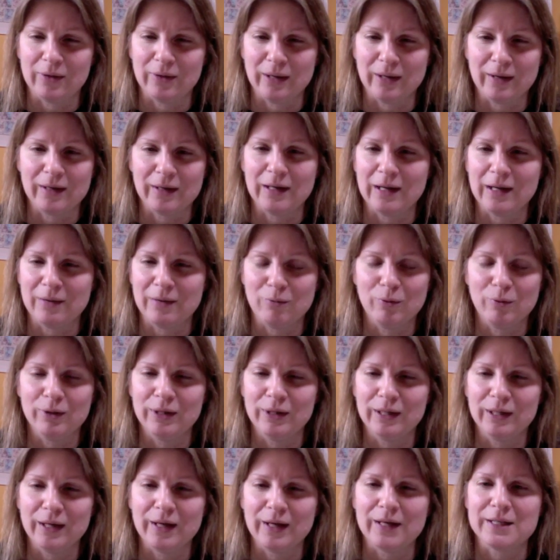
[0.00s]
And one
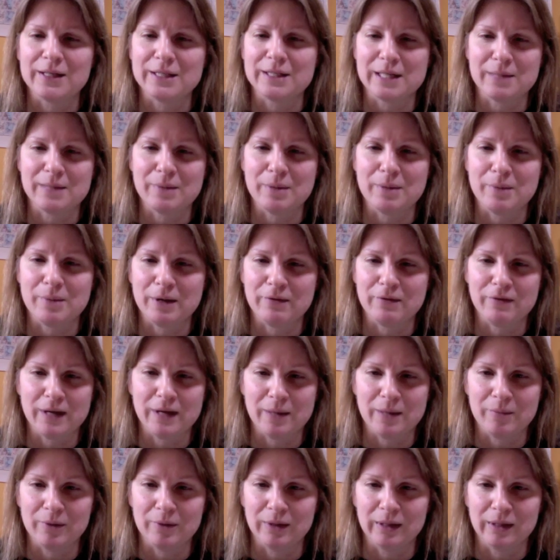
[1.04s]
thing I could say about my
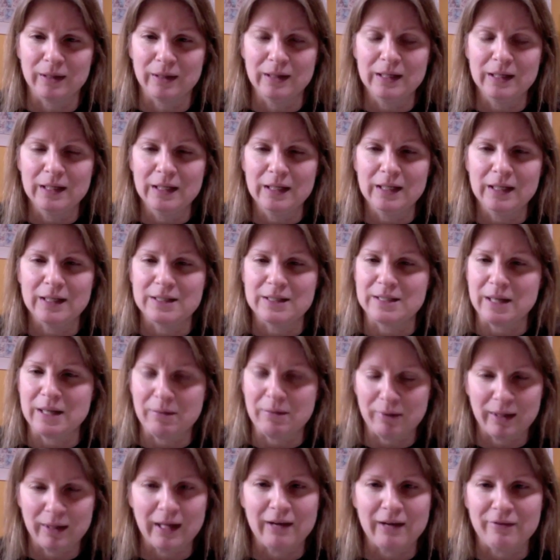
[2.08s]
family is that
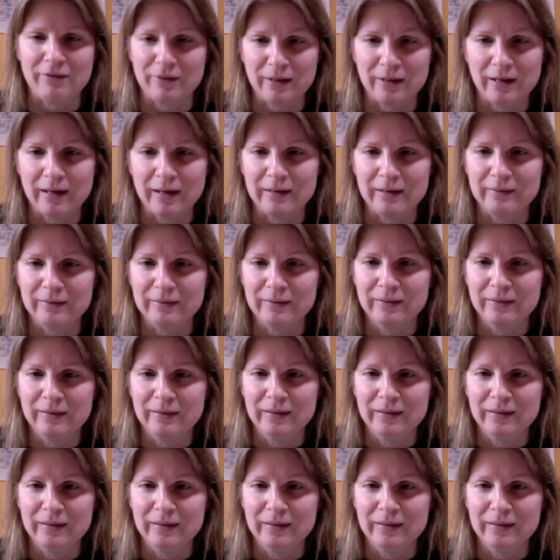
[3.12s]
we laugh a lot.